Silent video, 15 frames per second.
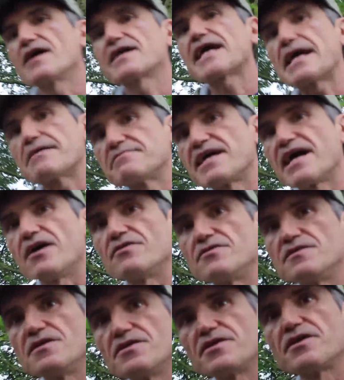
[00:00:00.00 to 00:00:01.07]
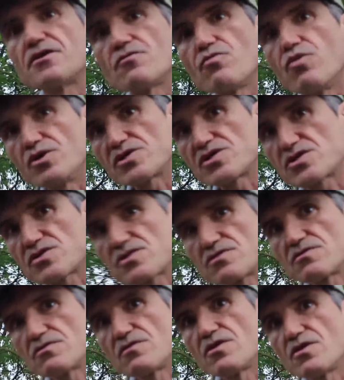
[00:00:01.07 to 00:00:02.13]
came down was
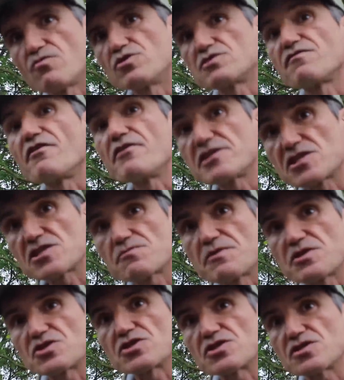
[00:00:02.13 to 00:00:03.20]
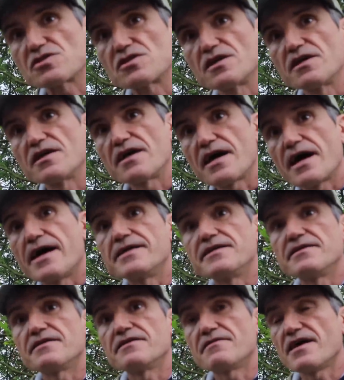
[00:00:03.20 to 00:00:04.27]
very suspicious,
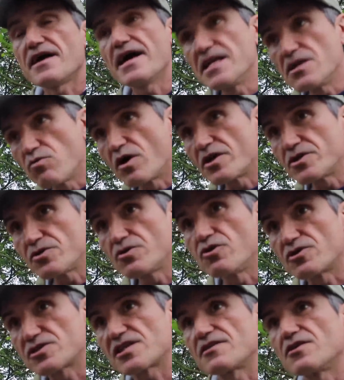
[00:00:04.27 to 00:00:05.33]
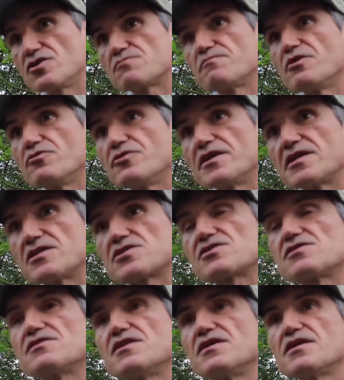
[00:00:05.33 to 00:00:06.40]
and anyone who looks at those buildings
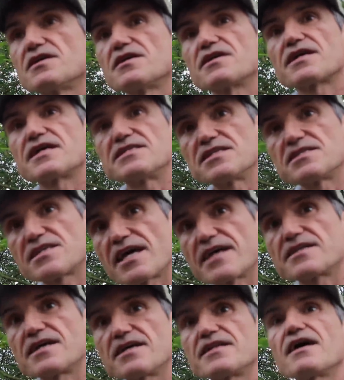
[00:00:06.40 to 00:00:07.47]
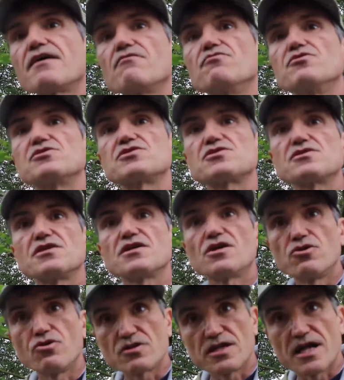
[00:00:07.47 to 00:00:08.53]
can detect that
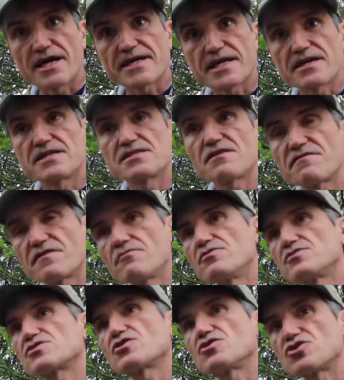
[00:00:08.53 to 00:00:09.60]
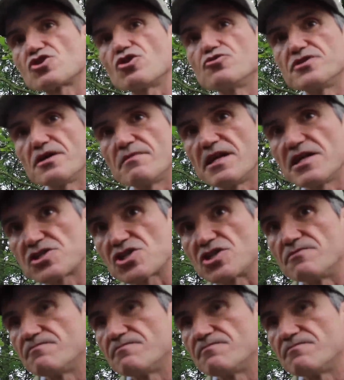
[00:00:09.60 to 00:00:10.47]
looked like it as if it was a controlled demolition.